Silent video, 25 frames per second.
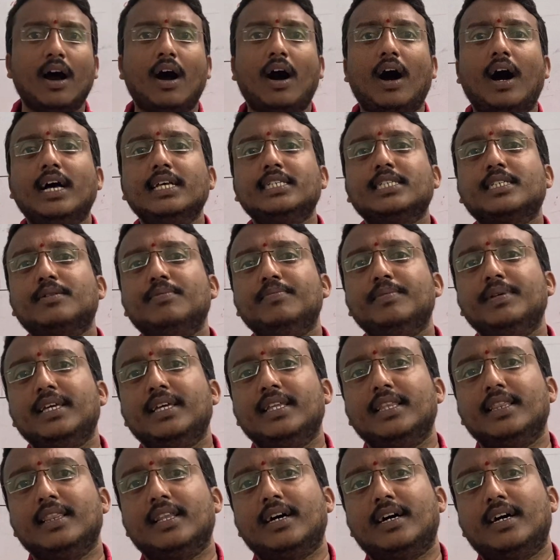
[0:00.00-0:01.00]
ask me
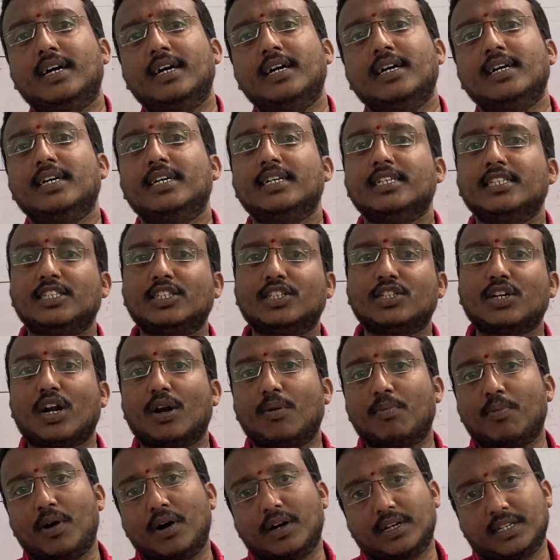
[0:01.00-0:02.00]
in the
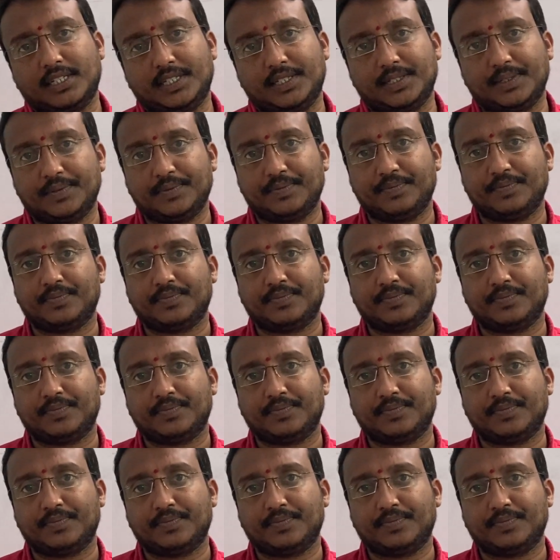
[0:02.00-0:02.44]
chat box.